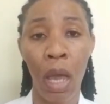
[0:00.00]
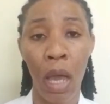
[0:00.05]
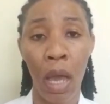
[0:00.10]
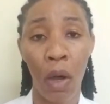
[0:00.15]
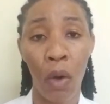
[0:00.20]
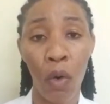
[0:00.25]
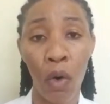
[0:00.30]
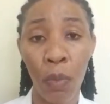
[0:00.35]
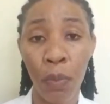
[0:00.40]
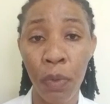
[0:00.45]

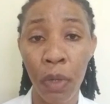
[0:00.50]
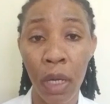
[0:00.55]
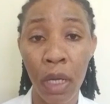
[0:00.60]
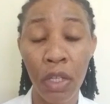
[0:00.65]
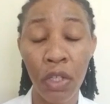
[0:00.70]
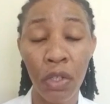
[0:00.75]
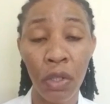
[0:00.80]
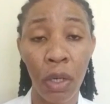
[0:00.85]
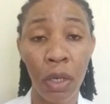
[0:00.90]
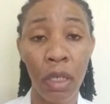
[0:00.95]
I hope you
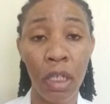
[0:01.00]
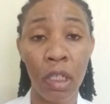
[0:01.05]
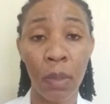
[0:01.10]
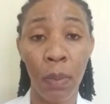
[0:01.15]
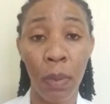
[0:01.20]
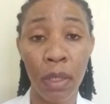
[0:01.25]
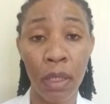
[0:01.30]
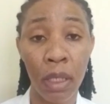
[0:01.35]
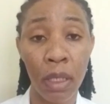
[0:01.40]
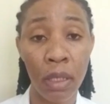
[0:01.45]
enjoyed this
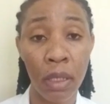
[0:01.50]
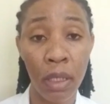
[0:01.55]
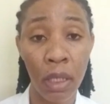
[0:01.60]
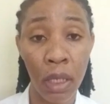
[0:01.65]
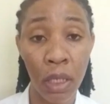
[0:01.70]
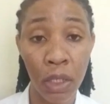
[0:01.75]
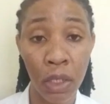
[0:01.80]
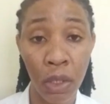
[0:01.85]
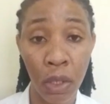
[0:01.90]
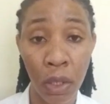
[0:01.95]

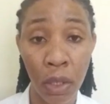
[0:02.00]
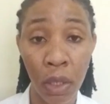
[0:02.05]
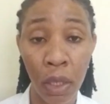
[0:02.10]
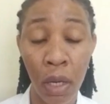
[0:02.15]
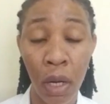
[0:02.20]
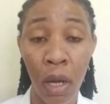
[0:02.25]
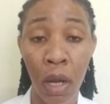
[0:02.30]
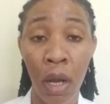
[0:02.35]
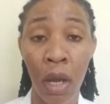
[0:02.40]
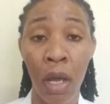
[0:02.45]
presentation.
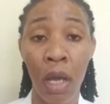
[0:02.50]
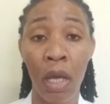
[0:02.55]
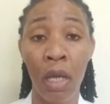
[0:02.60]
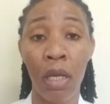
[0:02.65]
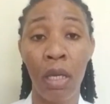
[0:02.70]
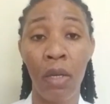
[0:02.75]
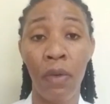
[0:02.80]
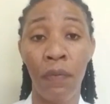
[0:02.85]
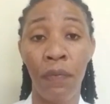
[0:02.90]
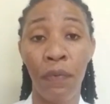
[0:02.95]

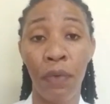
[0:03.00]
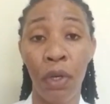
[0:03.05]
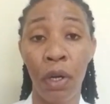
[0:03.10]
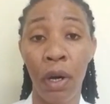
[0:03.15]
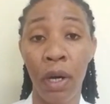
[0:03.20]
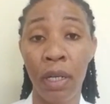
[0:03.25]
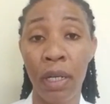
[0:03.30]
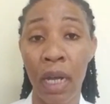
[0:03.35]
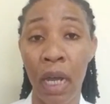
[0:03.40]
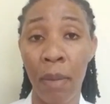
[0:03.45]
If
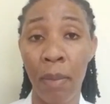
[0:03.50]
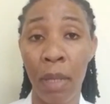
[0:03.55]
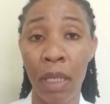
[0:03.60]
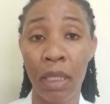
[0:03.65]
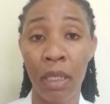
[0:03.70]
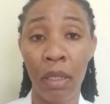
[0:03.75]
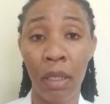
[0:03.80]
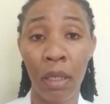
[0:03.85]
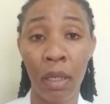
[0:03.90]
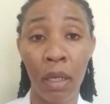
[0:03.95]
you're a
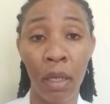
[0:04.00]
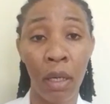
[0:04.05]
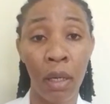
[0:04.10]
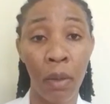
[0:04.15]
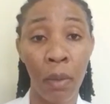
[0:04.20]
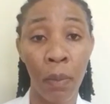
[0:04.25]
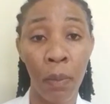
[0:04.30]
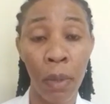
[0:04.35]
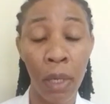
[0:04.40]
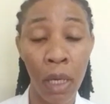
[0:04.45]
diabetic
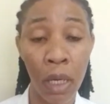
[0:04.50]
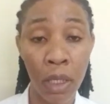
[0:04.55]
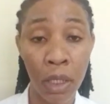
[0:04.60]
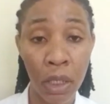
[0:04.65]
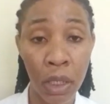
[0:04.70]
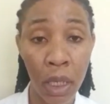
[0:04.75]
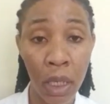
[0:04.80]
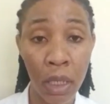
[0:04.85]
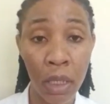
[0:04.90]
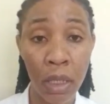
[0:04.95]

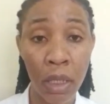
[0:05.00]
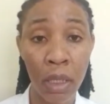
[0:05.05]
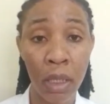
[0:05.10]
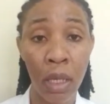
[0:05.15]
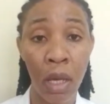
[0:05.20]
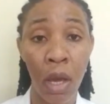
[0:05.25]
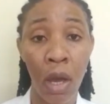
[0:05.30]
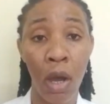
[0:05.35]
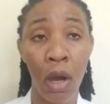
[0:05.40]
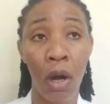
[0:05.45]
patient
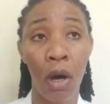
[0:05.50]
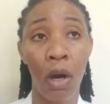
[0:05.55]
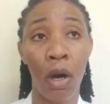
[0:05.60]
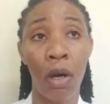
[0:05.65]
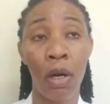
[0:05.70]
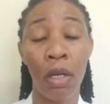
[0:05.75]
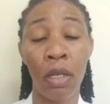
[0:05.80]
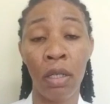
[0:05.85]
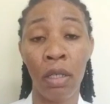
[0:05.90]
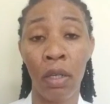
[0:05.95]

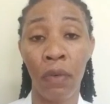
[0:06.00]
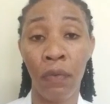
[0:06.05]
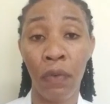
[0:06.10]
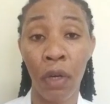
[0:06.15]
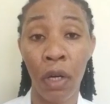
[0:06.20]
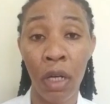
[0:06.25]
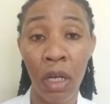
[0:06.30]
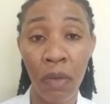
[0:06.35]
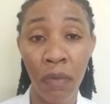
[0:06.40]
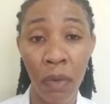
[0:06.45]
or if
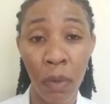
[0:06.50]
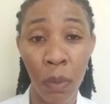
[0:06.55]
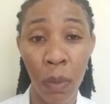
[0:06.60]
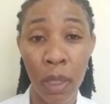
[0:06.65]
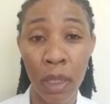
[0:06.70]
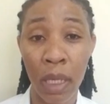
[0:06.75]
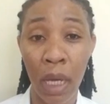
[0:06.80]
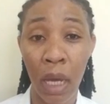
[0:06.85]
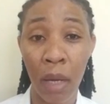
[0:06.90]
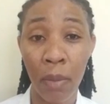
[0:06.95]
you're living
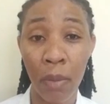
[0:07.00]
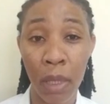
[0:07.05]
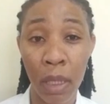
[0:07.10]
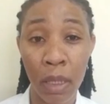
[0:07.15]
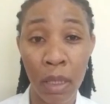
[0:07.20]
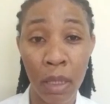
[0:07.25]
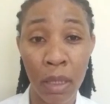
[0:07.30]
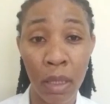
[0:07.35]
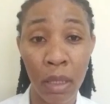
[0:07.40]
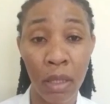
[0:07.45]
with
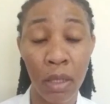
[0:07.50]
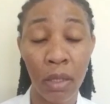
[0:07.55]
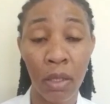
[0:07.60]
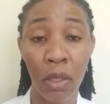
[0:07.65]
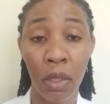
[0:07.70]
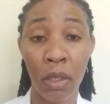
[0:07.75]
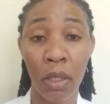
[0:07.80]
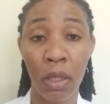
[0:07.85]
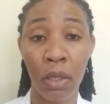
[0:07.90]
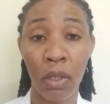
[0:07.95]
diabetes, it is
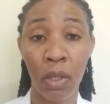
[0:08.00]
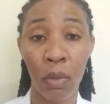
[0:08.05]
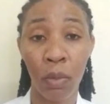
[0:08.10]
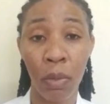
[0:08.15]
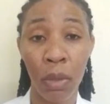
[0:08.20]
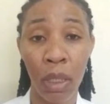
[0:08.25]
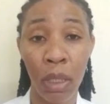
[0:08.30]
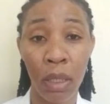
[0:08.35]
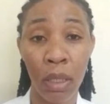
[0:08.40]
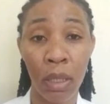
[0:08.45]
nothing to
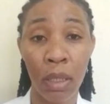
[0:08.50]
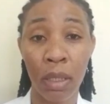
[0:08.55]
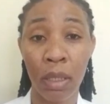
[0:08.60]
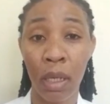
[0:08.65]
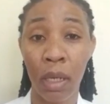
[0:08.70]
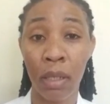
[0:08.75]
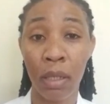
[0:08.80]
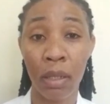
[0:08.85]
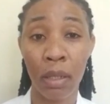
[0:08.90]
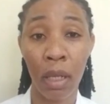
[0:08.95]
be
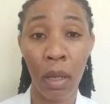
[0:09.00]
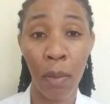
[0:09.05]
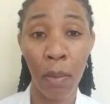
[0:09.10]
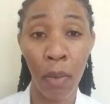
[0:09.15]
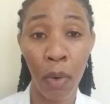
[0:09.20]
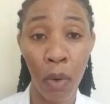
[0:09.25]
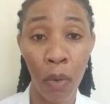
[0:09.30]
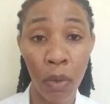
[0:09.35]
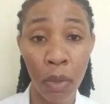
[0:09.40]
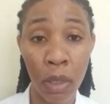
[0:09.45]
startled
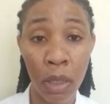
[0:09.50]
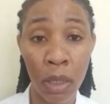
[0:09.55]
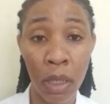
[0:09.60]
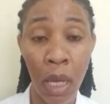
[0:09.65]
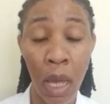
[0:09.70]
about,